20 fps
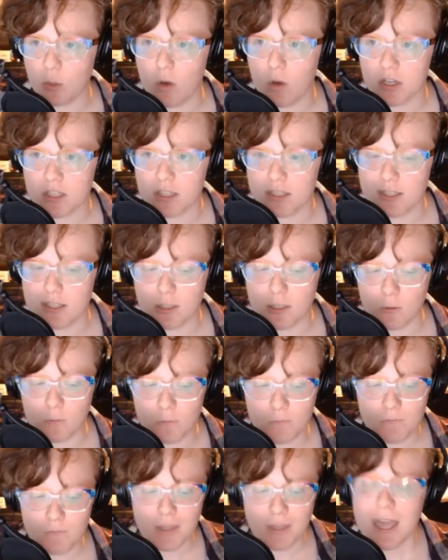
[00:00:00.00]
to do.
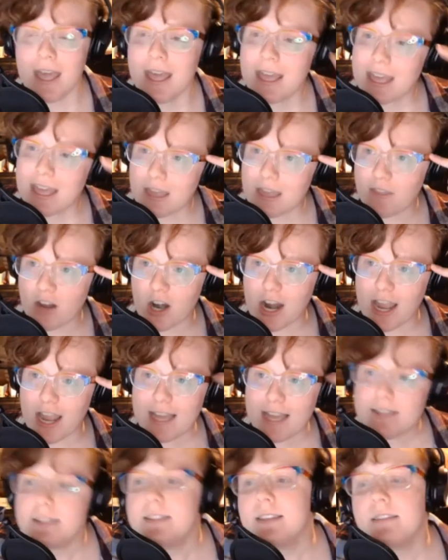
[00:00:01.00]
In their
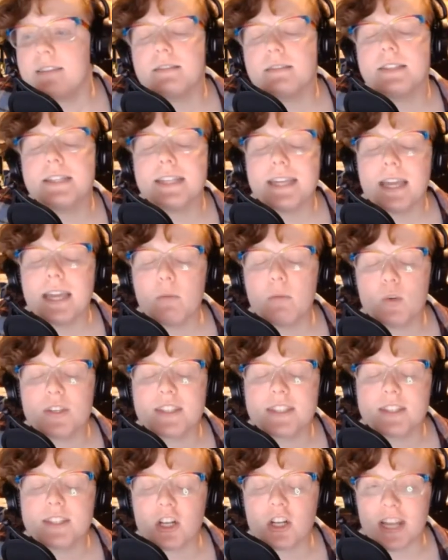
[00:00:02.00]
heads, the DM will
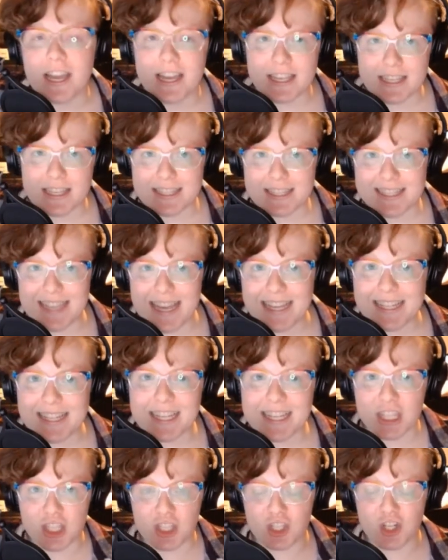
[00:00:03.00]
set a
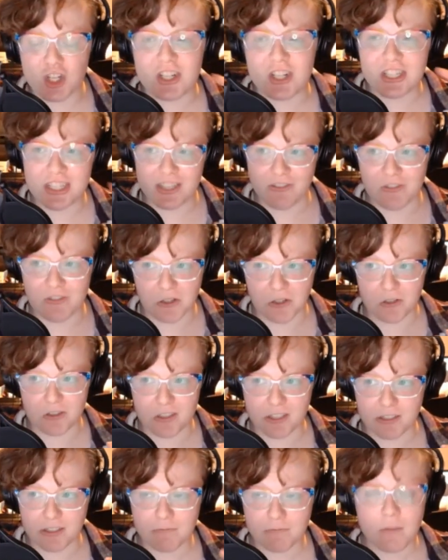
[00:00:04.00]
certain difficulty.
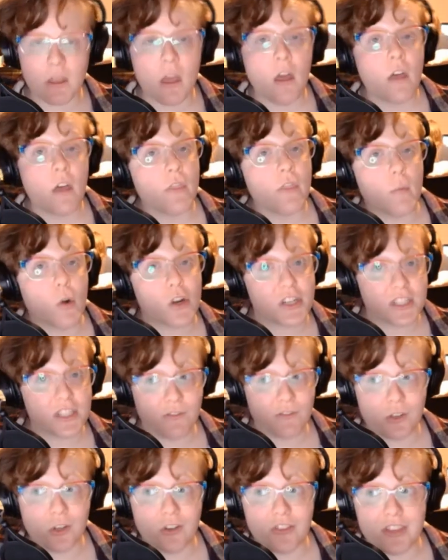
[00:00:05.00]
The more
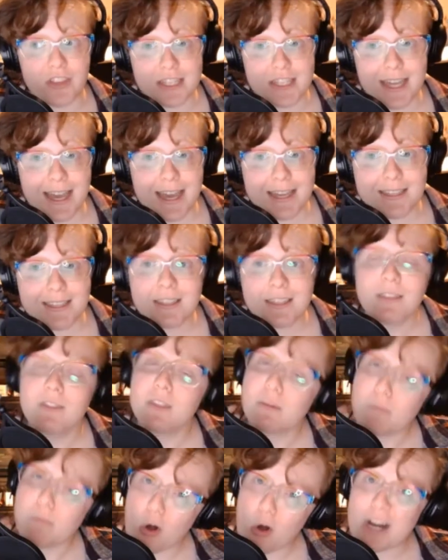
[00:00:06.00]
difficult the task, the
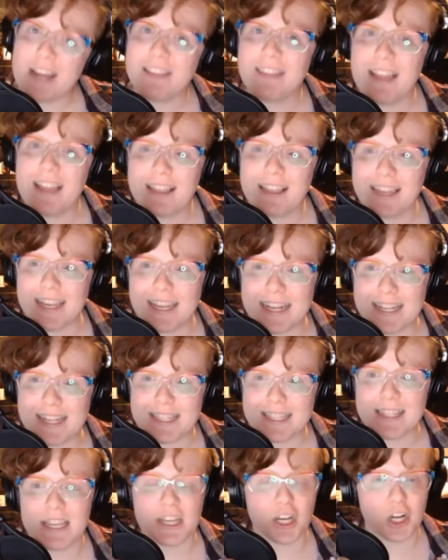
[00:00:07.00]
more unlikely it is that
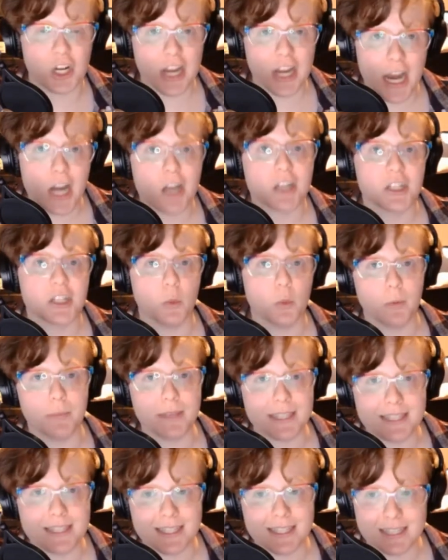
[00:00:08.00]
your character will be
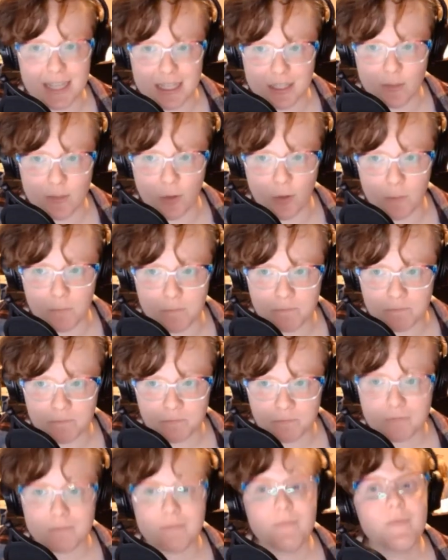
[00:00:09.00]
successful.
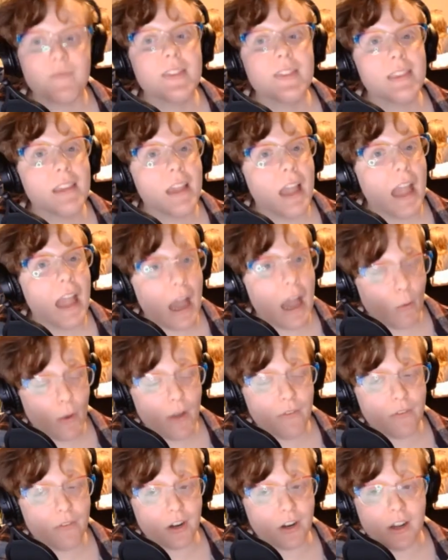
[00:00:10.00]

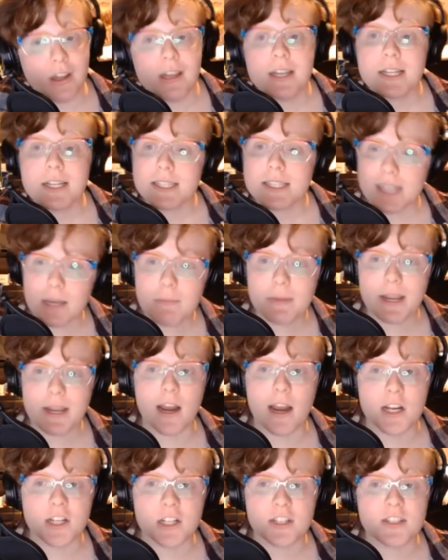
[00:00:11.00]
However, some
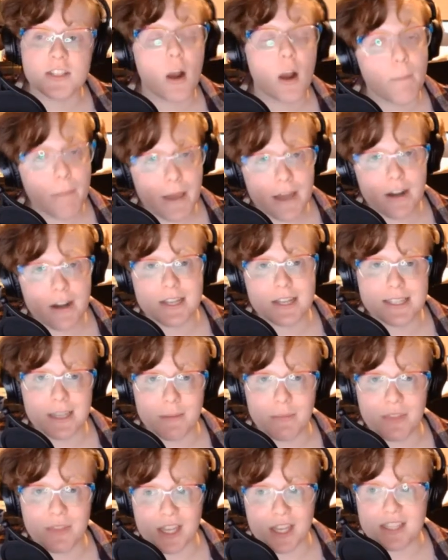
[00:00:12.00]
characters are better at some
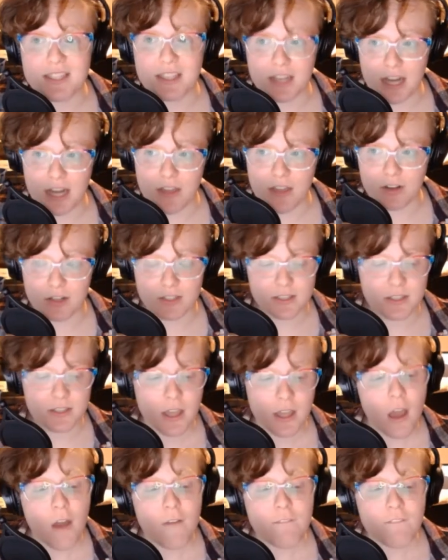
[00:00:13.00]
things than others.
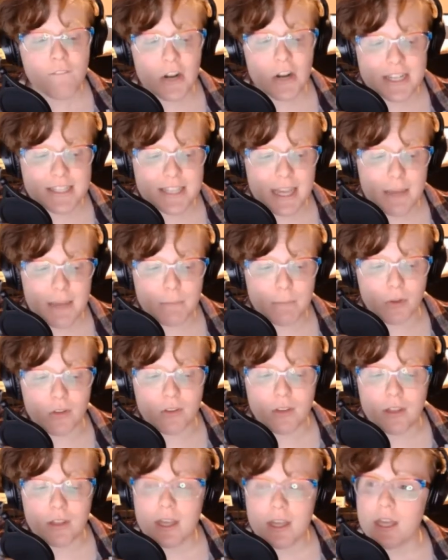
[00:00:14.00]
For example,
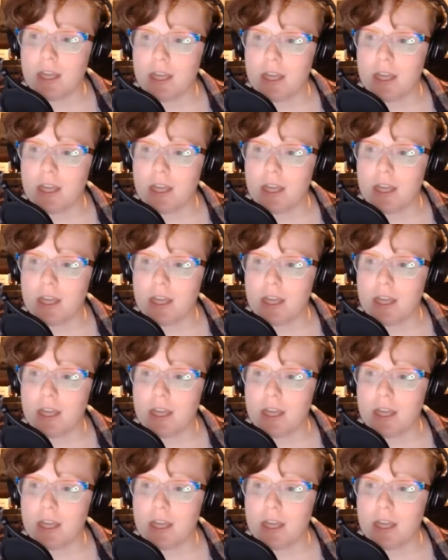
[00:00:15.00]
if you